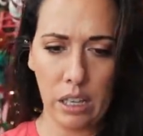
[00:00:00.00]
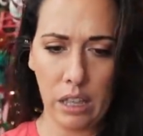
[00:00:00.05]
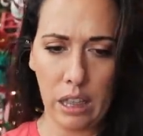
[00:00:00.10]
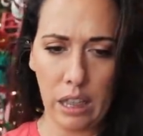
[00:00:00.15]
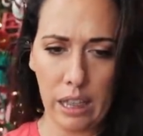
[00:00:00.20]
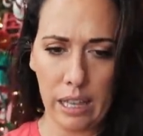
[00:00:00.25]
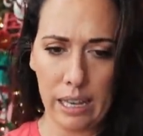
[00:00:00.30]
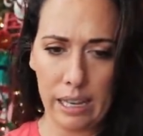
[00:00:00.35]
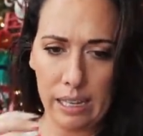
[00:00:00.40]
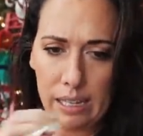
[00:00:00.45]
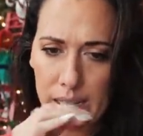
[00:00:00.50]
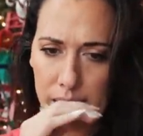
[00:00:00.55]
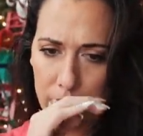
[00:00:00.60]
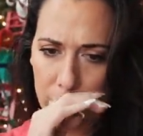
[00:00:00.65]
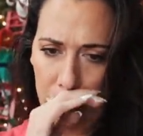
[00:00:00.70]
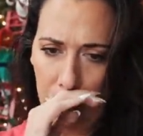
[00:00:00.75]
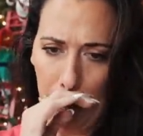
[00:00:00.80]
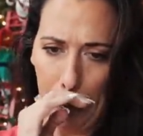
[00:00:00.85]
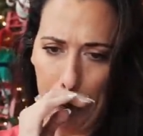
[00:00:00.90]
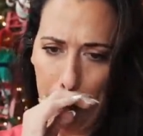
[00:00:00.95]

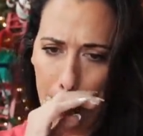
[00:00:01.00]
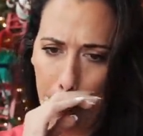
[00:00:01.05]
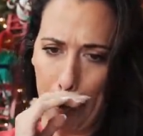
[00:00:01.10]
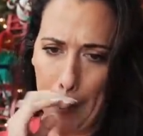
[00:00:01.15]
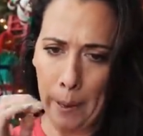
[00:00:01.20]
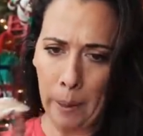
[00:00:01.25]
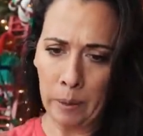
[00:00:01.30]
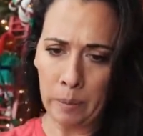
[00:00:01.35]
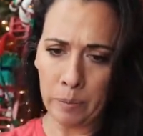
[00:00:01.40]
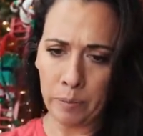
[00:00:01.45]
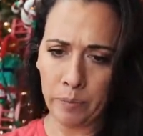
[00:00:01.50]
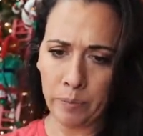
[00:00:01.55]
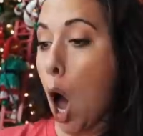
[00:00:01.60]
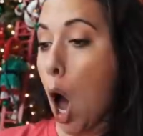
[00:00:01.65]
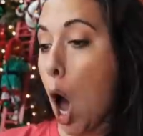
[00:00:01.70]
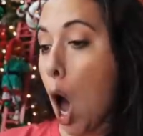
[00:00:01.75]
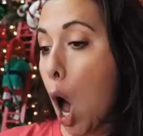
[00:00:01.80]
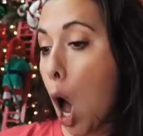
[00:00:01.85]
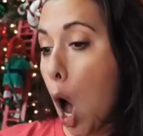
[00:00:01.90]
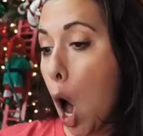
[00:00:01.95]
this.
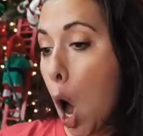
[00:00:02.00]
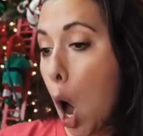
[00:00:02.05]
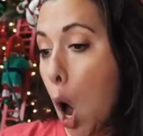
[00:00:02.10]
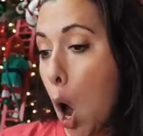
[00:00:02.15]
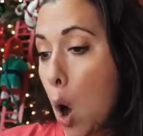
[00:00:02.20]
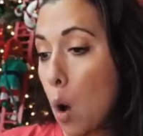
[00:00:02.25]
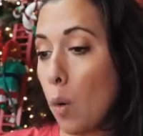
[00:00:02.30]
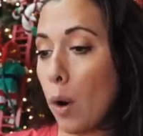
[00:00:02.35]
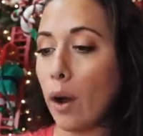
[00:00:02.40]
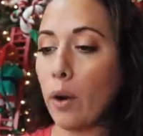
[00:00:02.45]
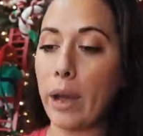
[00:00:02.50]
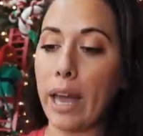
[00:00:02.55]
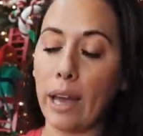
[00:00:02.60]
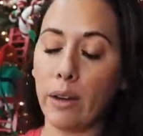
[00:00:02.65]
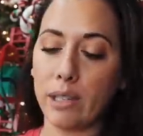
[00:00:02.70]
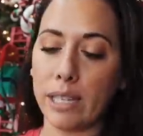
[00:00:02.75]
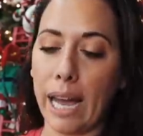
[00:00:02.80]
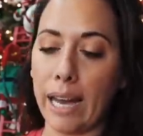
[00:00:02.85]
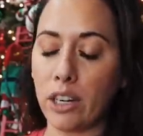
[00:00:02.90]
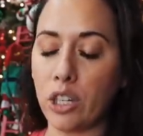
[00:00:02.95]
Oh, okay, I
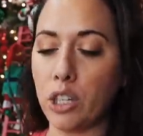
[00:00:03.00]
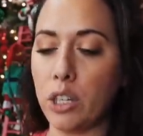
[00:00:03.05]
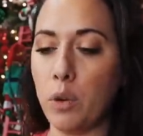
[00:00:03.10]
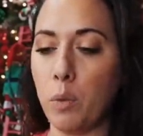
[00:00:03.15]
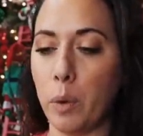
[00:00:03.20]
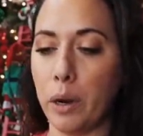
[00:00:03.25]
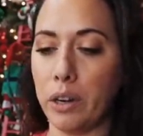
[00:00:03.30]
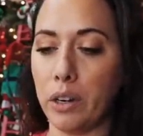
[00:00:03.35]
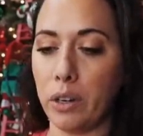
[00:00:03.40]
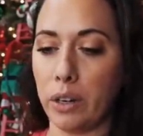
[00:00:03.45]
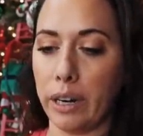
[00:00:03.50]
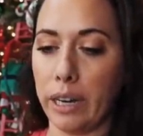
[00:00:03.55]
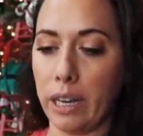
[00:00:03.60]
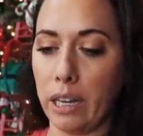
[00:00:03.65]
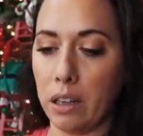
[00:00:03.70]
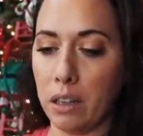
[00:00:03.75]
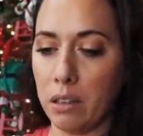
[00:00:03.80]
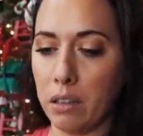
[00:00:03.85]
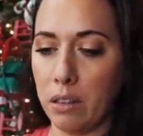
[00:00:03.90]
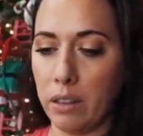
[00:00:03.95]
was actually wondering,
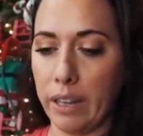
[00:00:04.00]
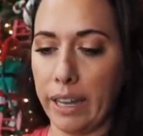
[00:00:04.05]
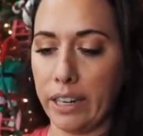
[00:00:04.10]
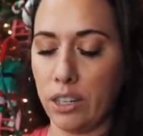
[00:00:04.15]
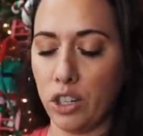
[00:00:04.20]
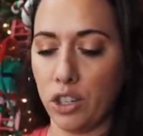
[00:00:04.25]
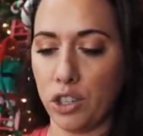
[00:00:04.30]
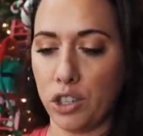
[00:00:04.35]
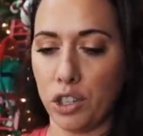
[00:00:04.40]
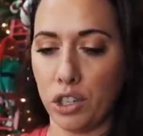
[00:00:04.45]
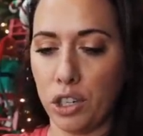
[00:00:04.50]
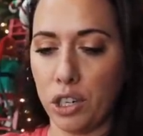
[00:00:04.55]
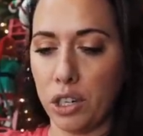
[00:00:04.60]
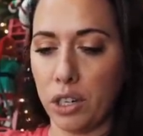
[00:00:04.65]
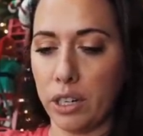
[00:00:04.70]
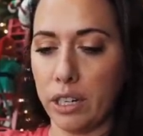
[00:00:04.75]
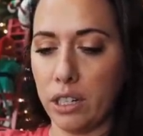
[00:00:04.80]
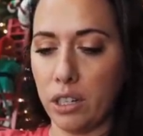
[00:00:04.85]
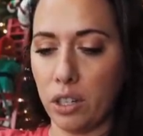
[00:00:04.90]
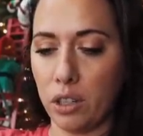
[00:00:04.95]
like to
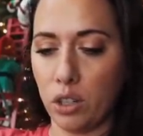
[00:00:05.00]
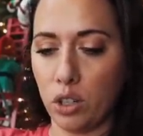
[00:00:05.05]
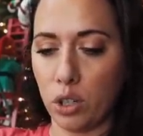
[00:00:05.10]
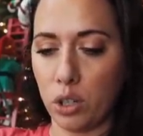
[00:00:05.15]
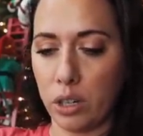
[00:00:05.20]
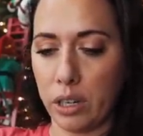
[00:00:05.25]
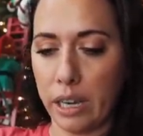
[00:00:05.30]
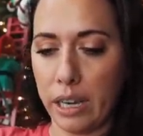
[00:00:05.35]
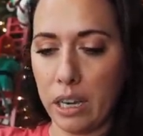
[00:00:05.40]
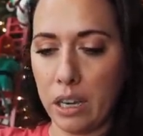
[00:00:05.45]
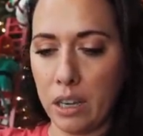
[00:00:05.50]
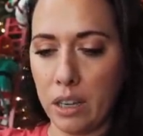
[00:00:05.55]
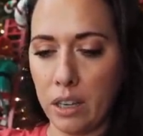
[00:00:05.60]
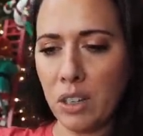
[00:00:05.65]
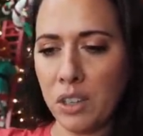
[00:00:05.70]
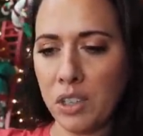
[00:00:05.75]
secure it to the tree. I